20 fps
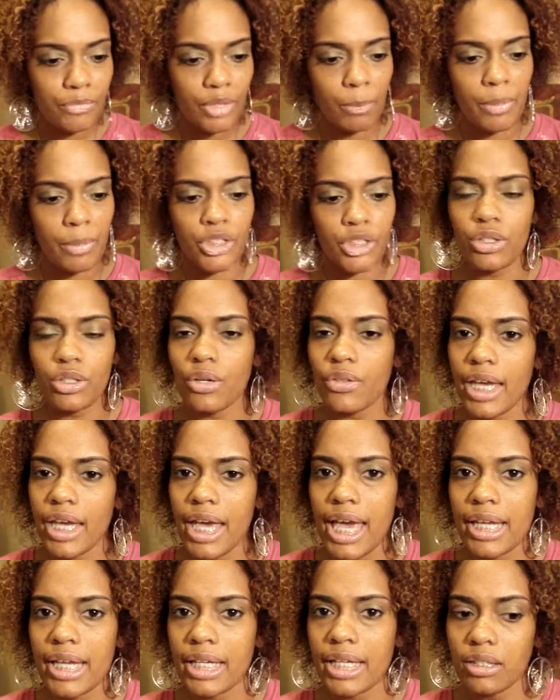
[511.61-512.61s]
But you know, they
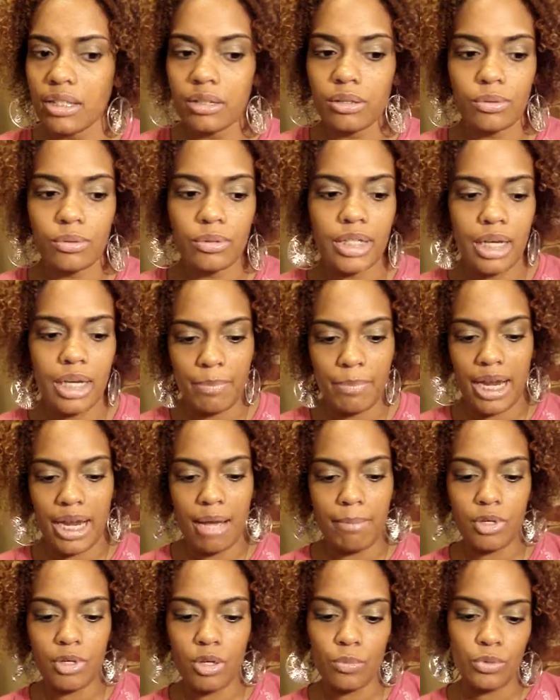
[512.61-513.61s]
had it in a little cup. And
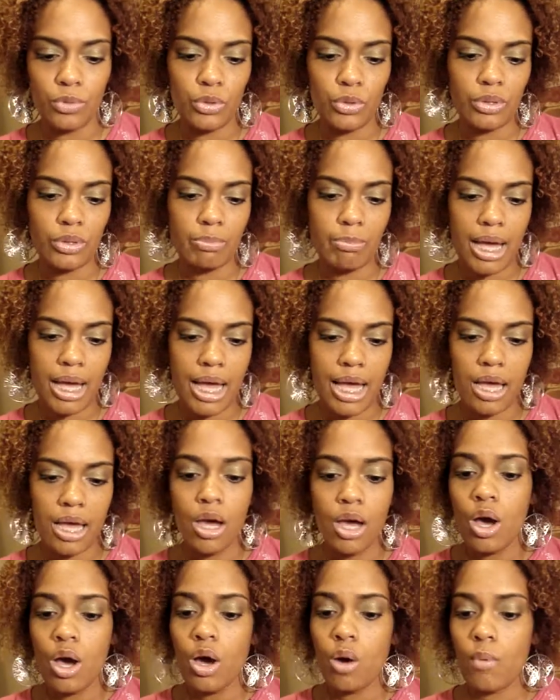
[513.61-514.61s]
I'm gonna use my
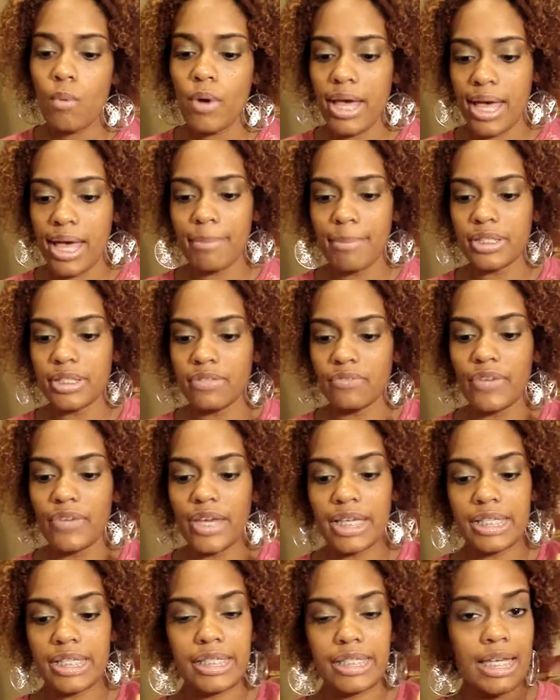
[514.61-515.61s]
What Happens in
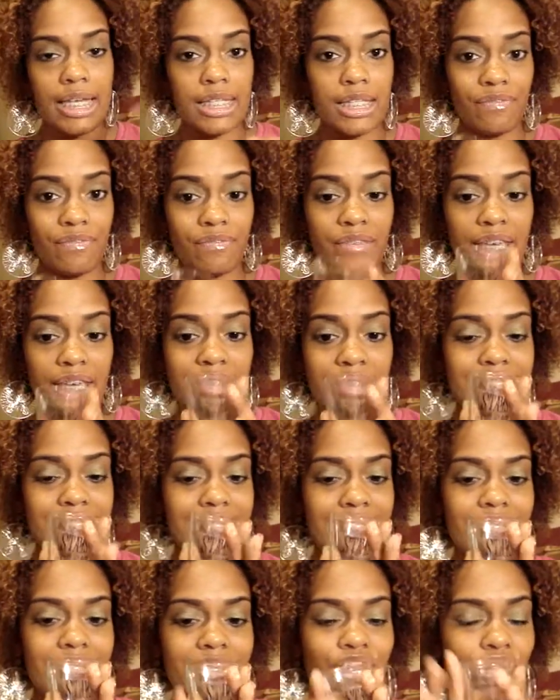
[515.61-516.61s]
Vegas Stays in Vegas
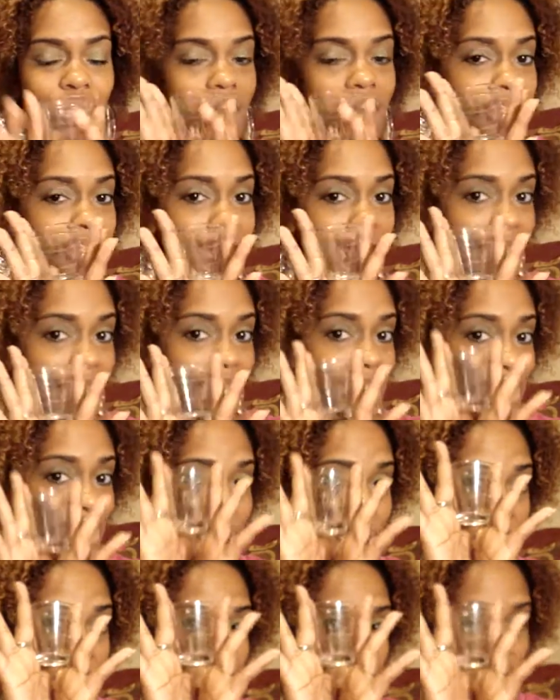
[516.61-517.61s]
shot glass
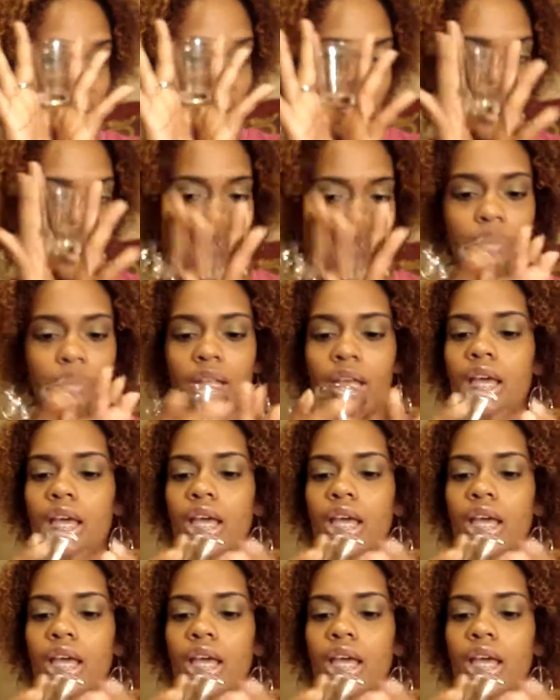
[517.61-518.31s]
to demonstrate.